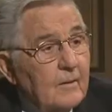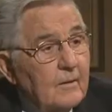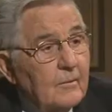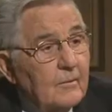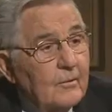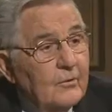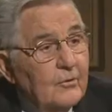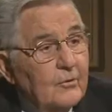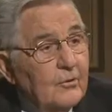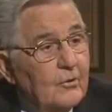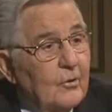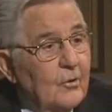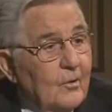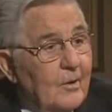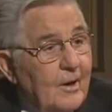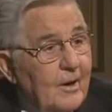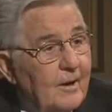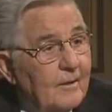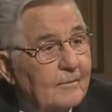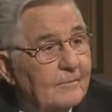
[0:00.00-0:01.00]
When you
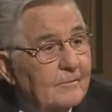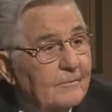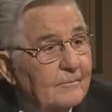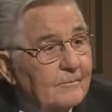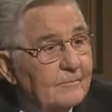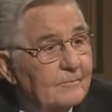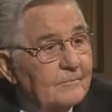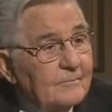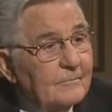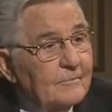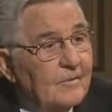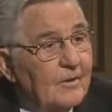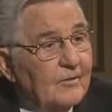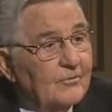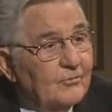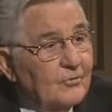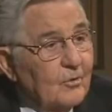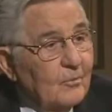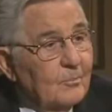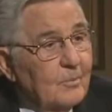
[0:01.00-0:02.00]
go out,
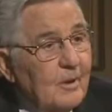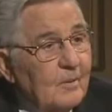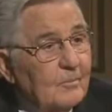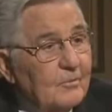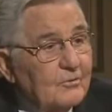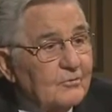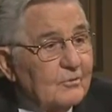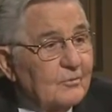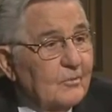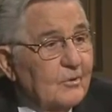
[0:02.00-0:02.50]
as your publisher